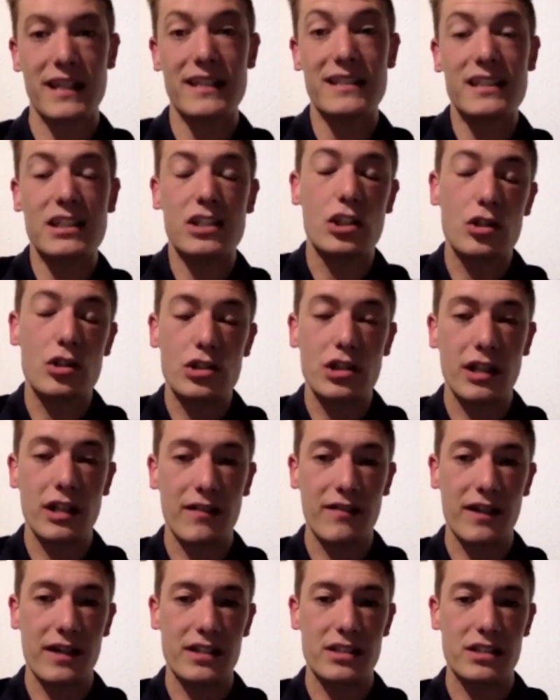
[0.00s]
institutional
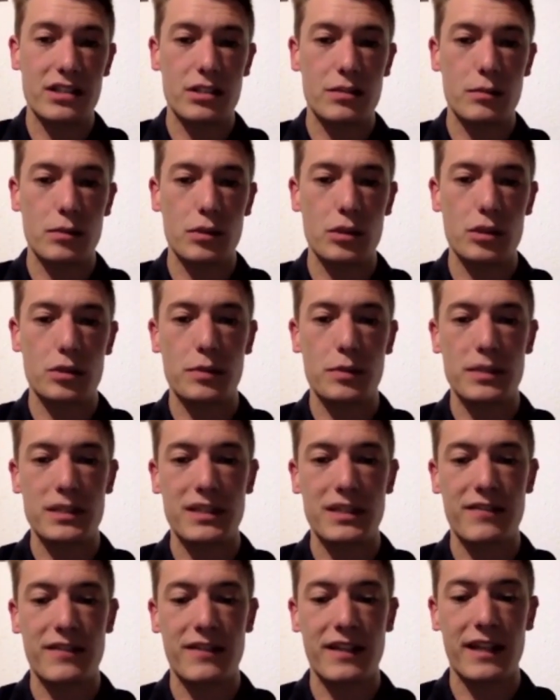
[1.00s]
investors more
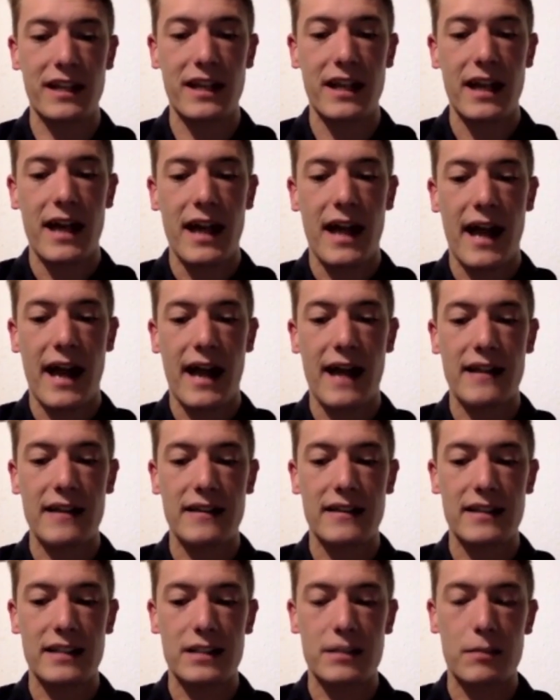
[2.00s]
specifically,
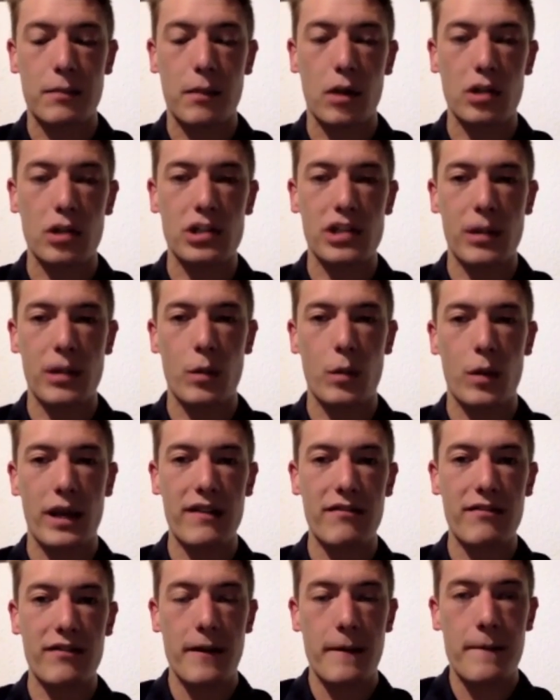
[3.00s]
and this blockchain
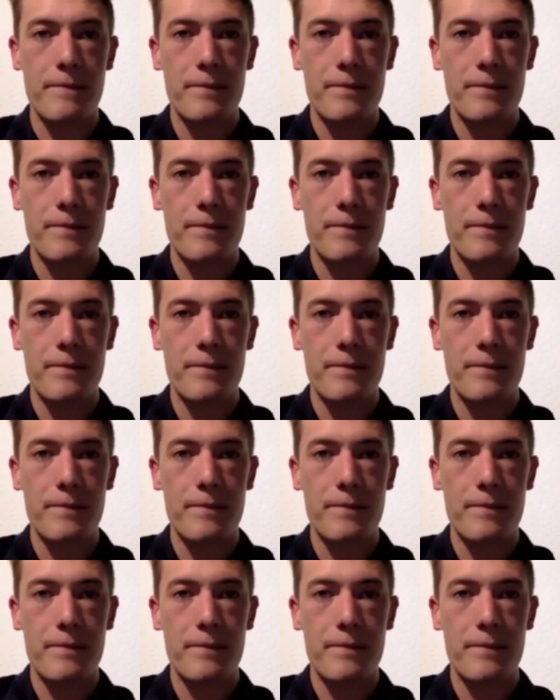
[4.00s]
wave.